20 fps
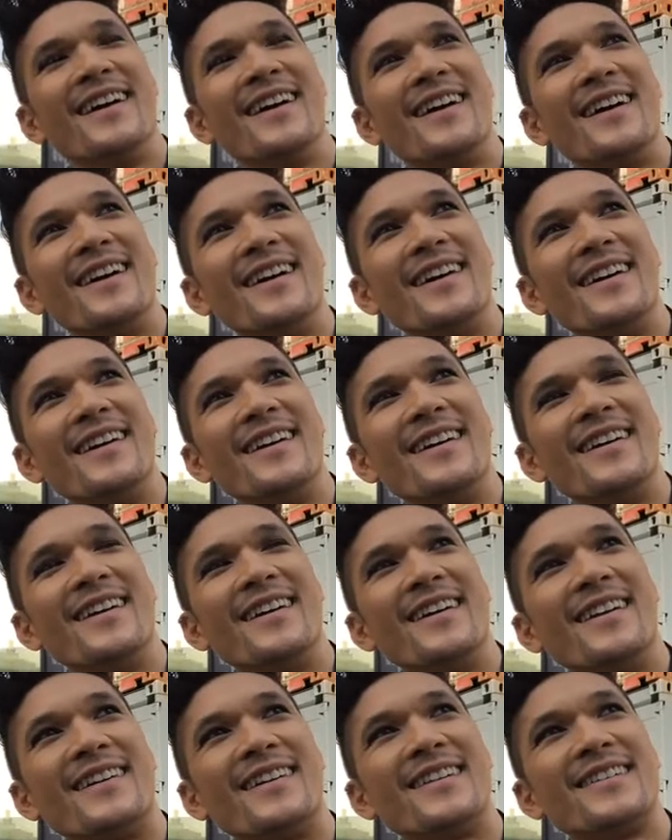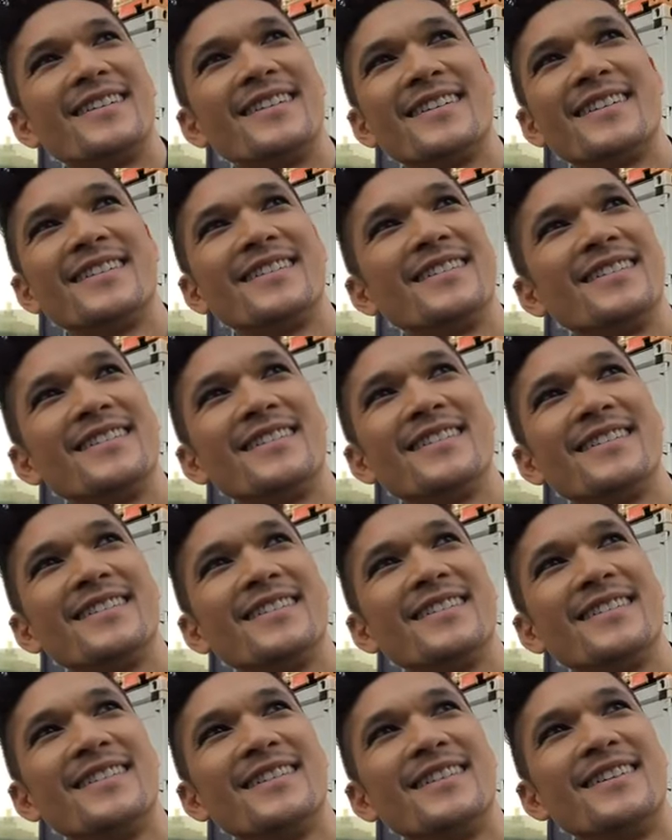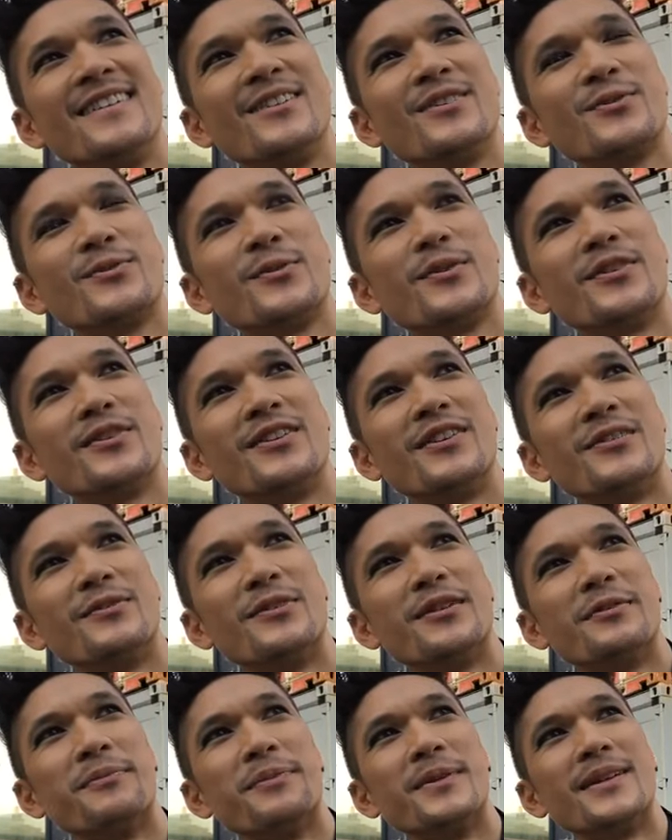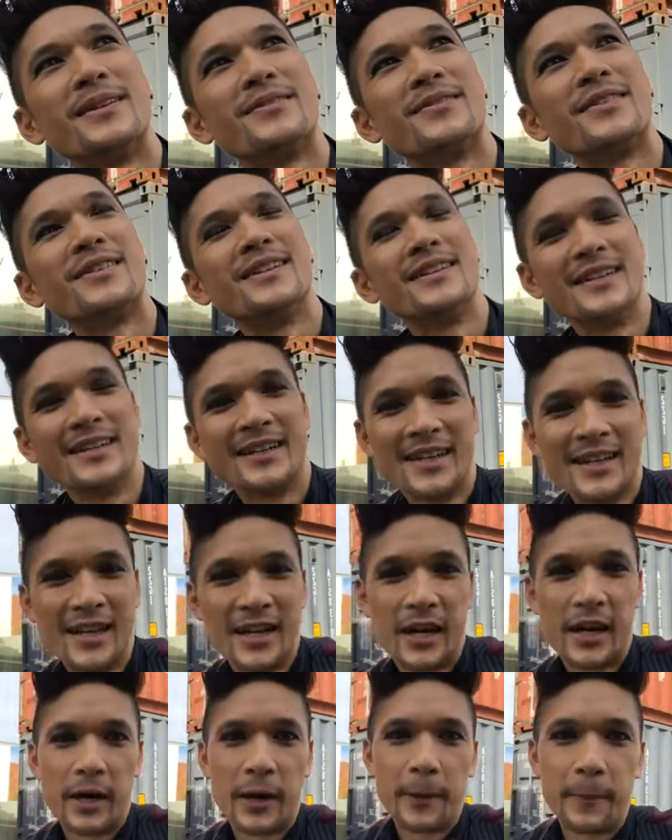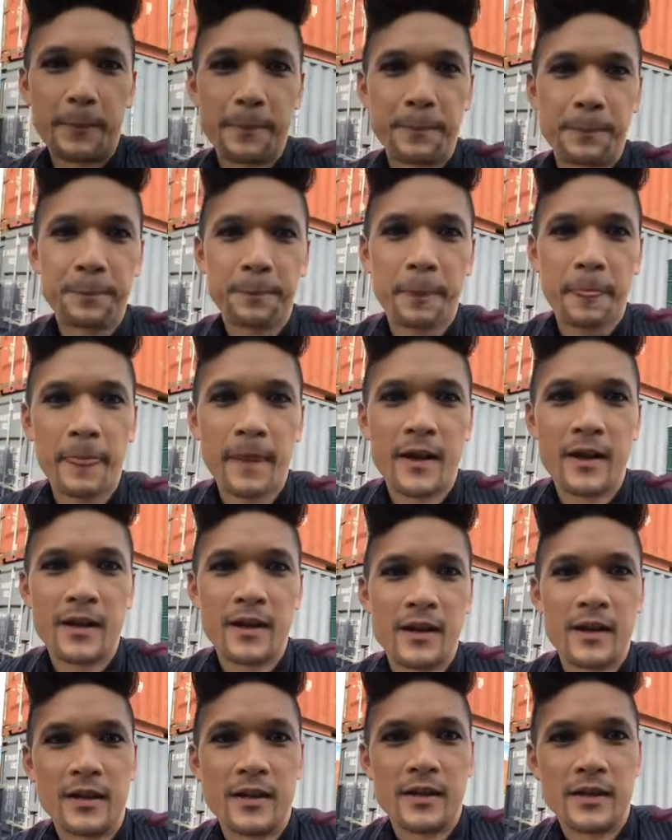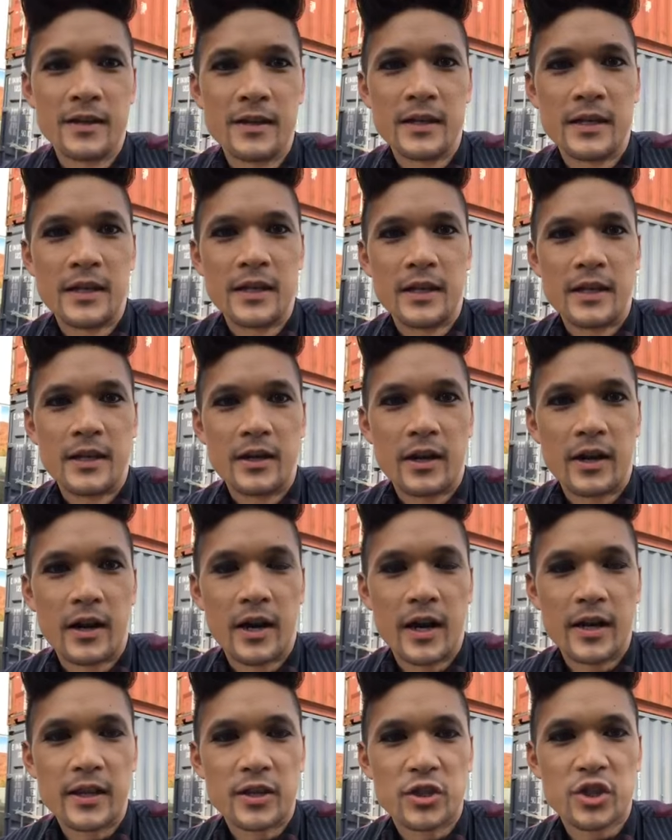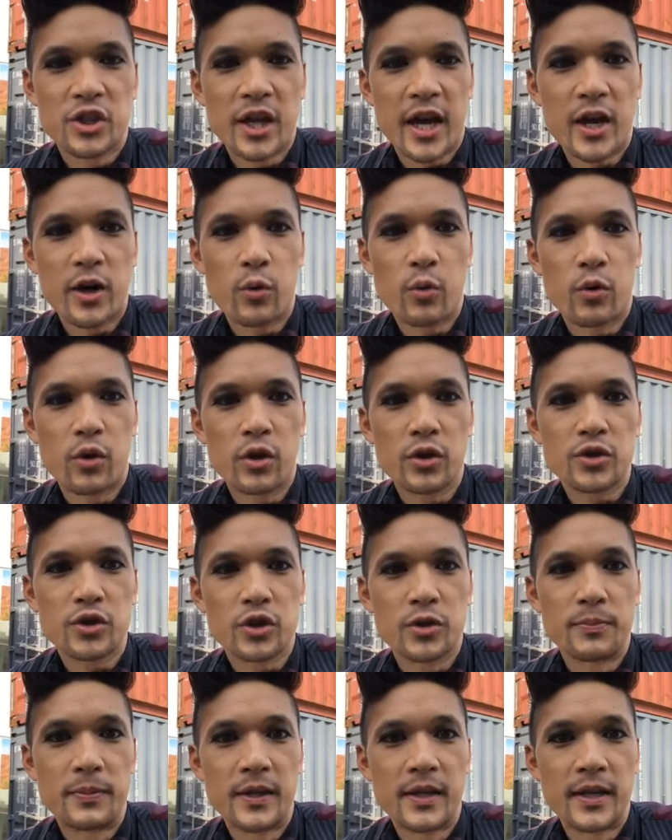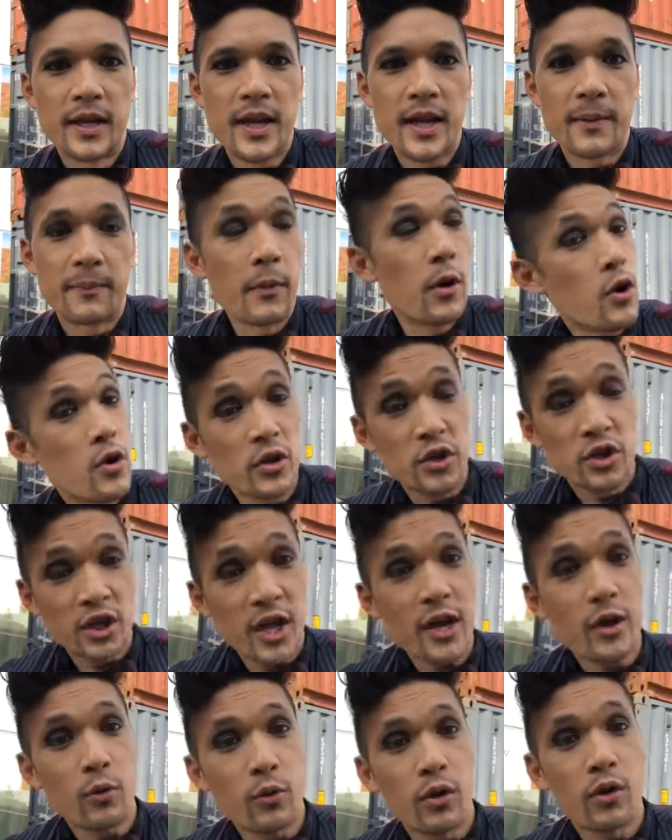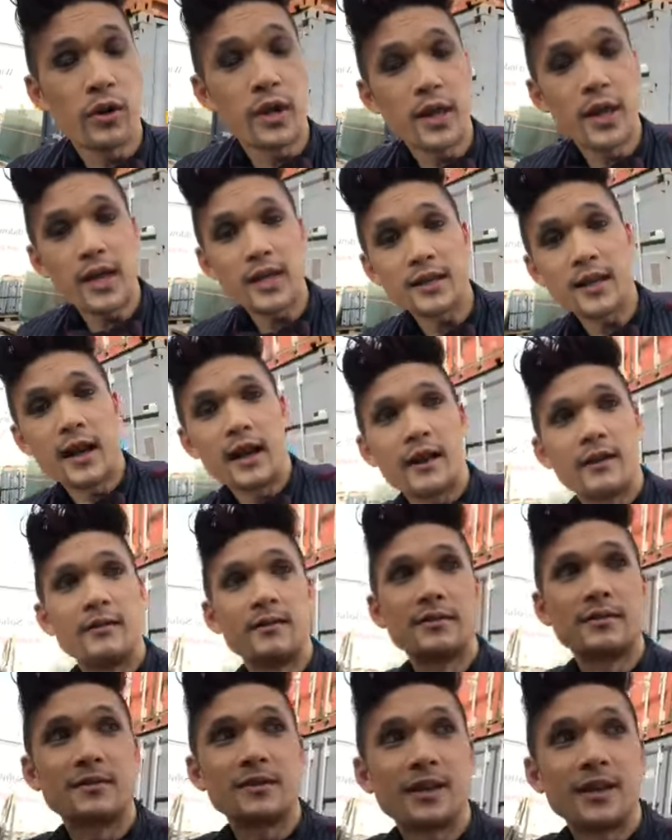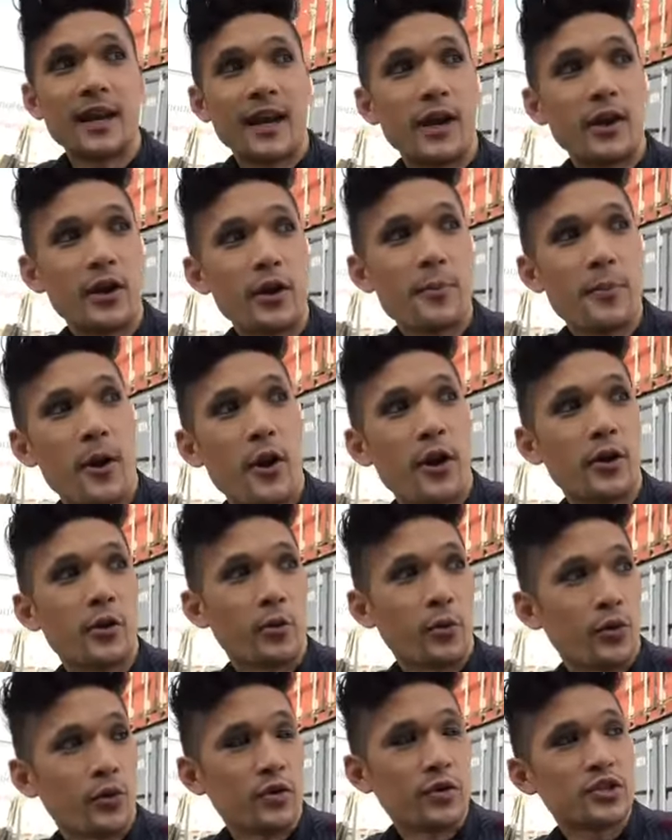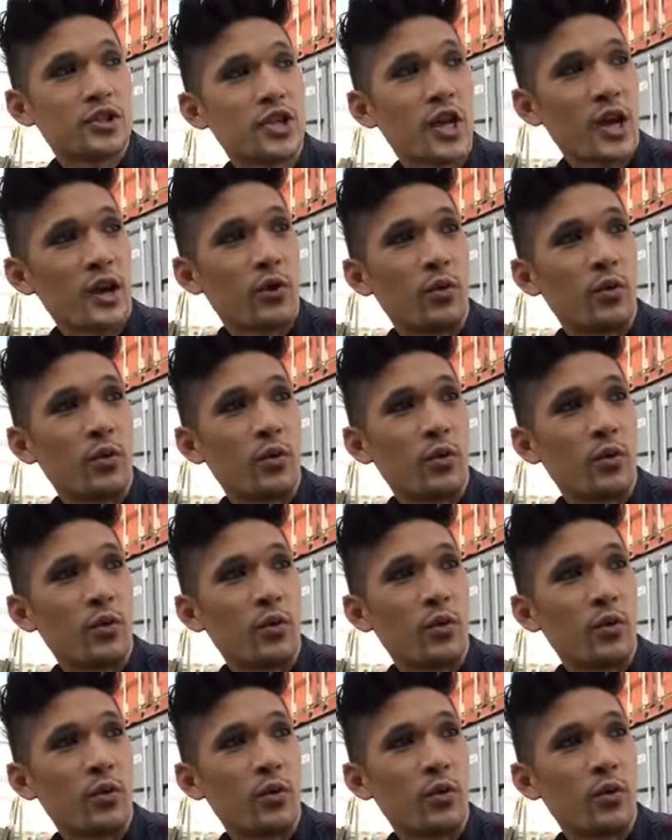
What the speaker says: I was wondering what it meant. Alright, the Shadow World should be the name. Oh, the Shadow World, I like that. It's like Harry Potter World, Shadow